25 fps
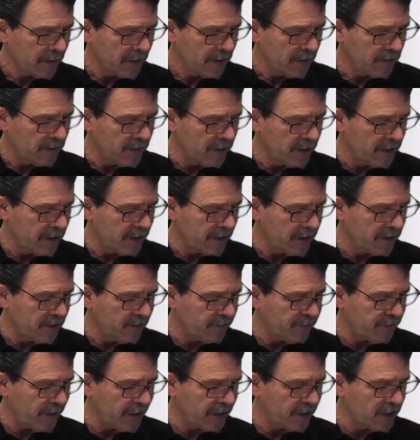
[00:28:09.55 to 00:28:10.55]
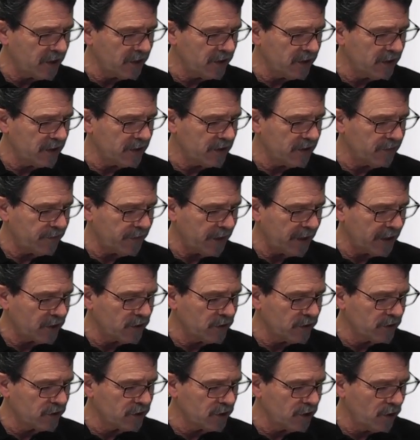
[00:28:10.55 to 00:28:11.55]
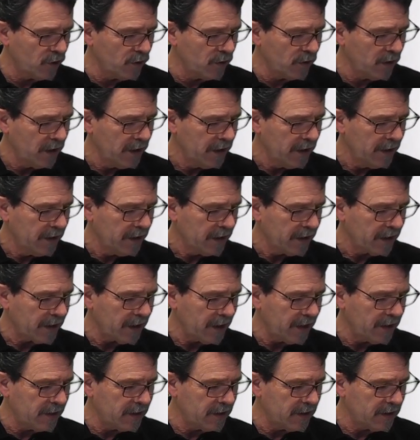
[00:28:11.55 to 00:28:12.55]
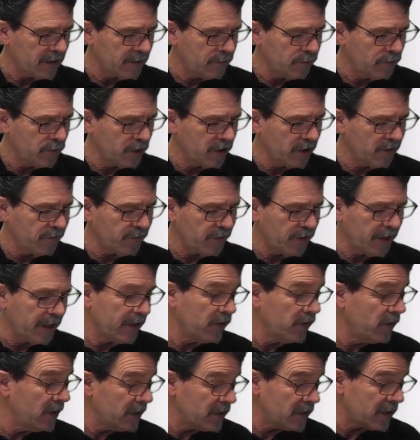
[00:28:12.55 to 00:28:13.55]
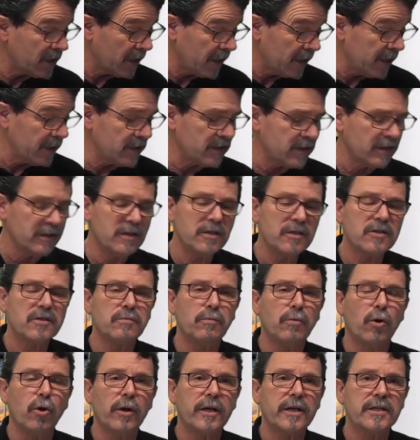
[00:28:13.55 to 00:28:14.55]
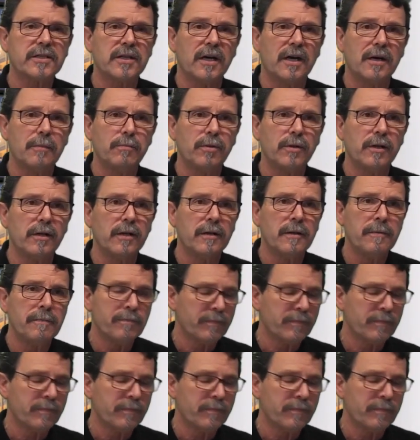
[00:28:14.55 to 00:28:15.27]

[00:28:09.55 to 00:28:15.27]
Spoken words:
the fan control, can modify, in this case, in this small example,